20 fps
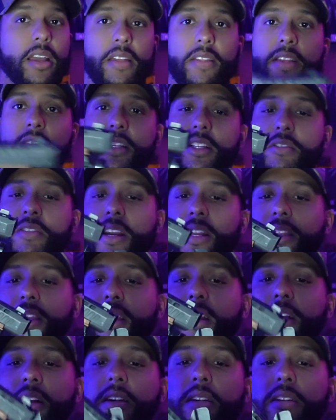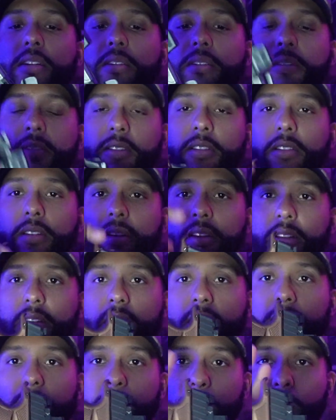This is right there.
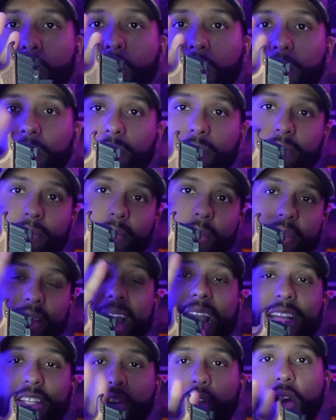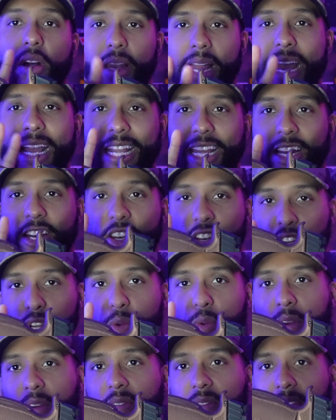Boom. That's all I can do
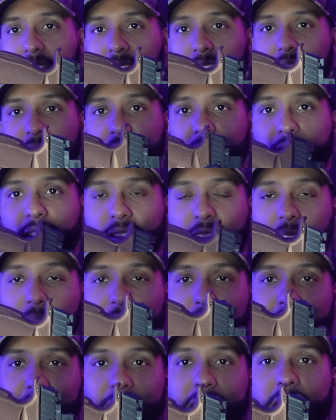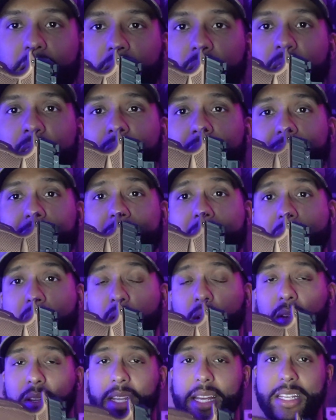with this system here.
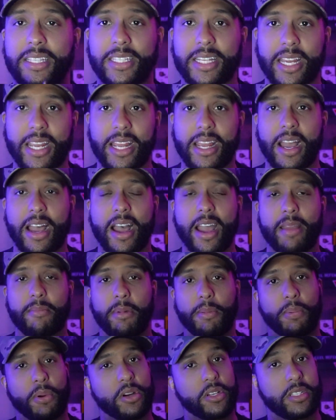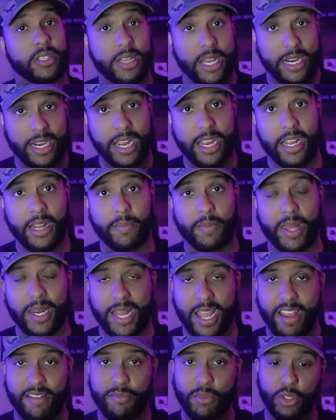Now, let's say I'm a person like I am and
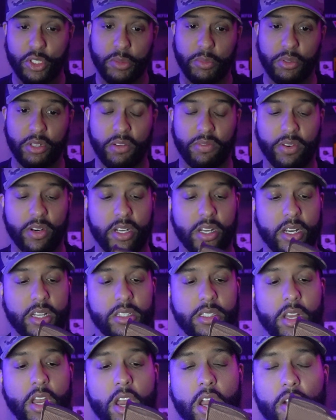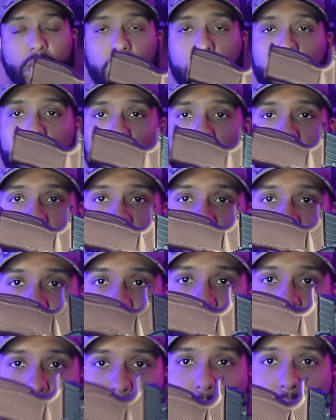I have multiple different guns. For me to get
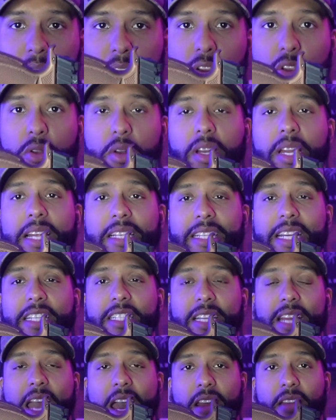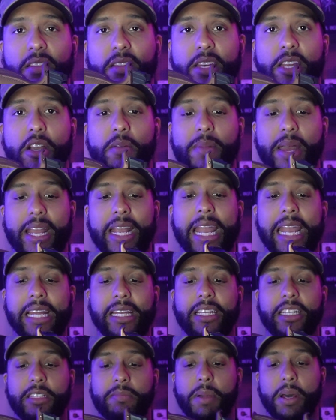a better utilization out of the Neo Mag
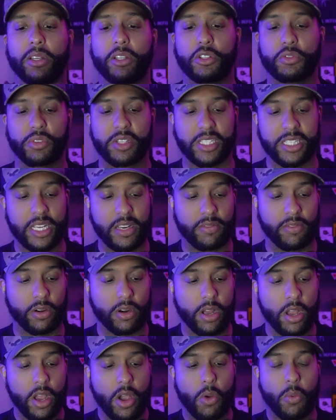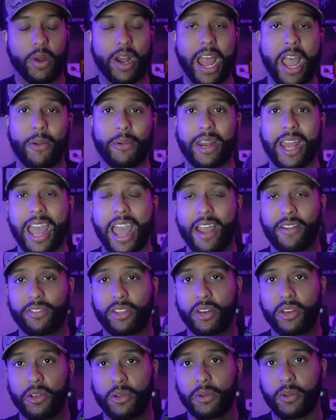Alias Belt-less receiver, what I would have
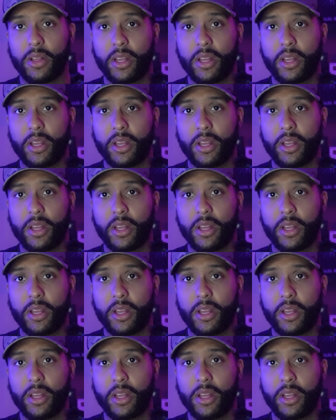to do